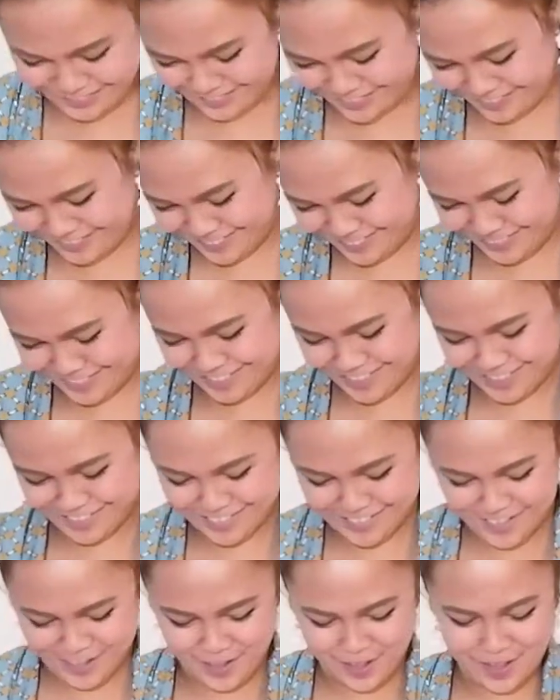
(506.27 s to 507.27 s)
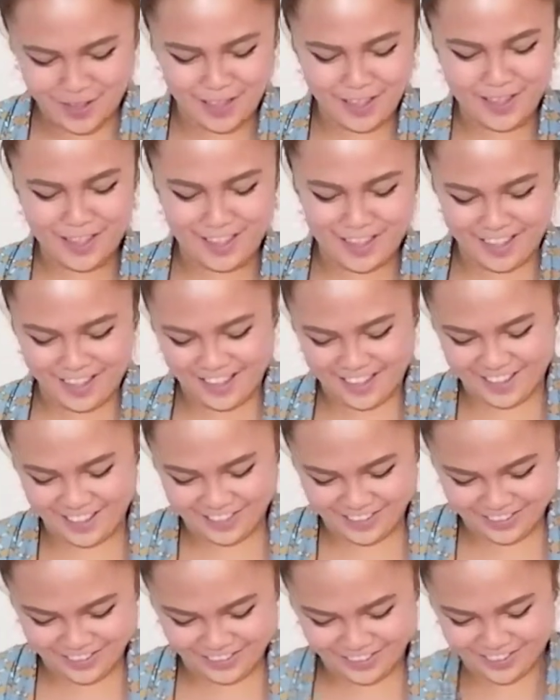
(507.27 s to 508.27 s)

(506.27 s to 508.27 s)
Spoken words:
No one is speaking in this clip.